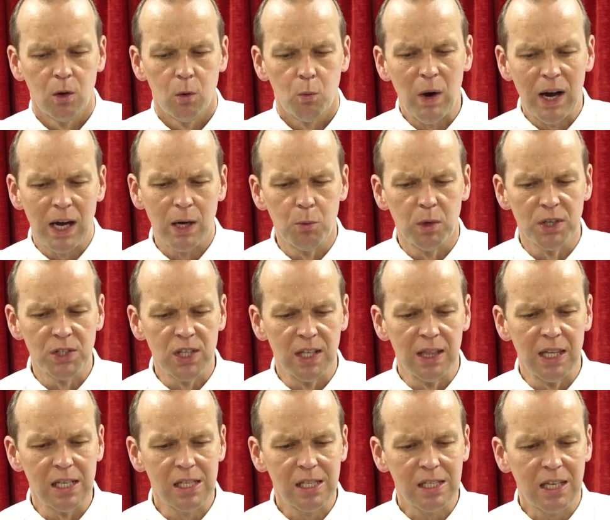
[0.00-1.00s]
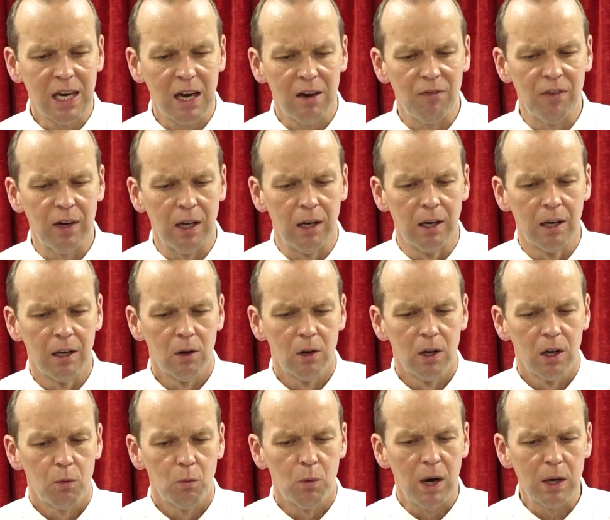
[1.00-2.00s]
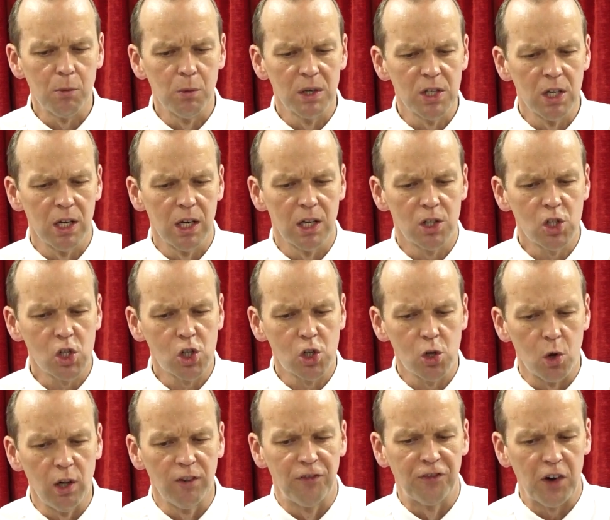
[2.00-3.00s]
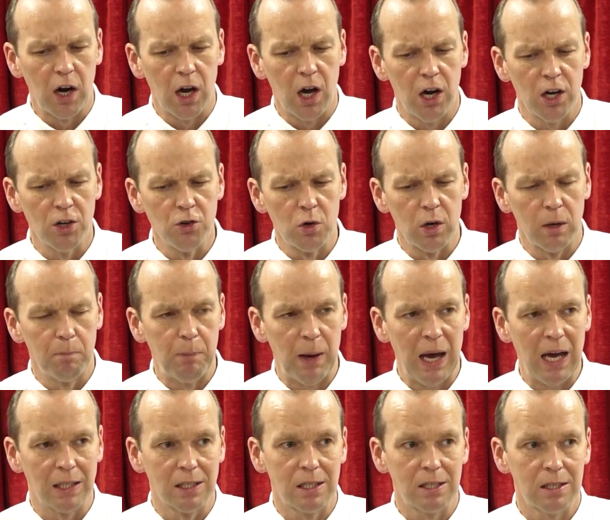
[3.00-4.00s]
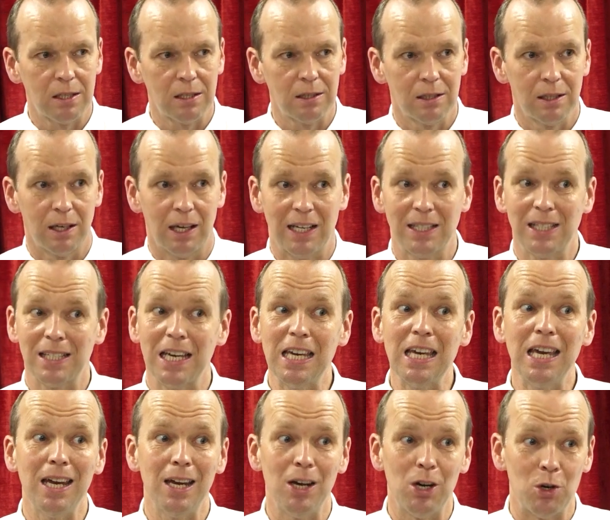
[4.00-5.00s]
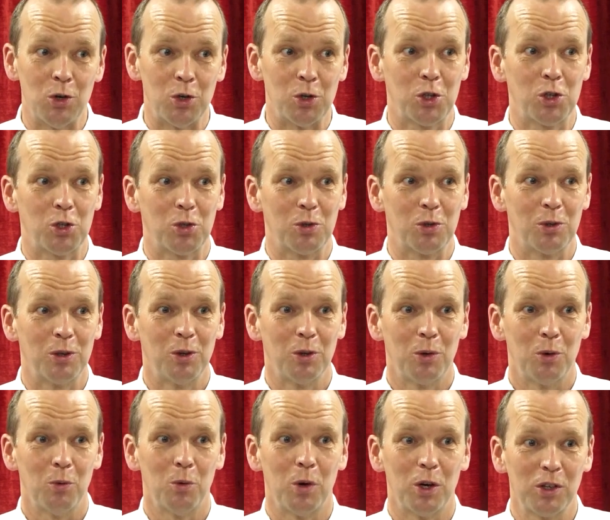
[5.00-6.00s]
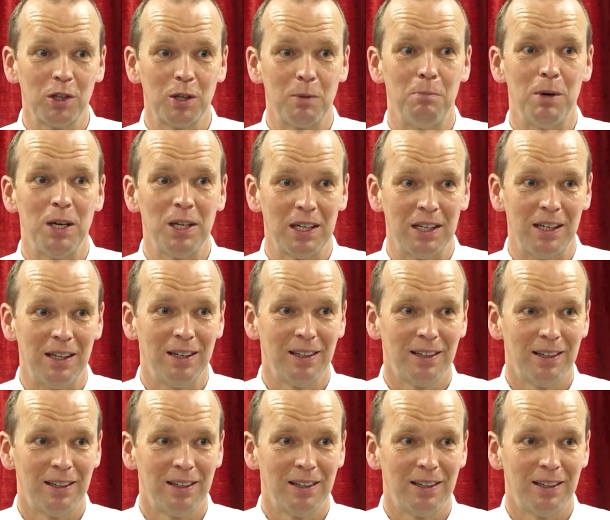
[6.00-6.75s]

why wasn't this given? Why wasn't it sold for a hundred pence? That's a year's worth of money.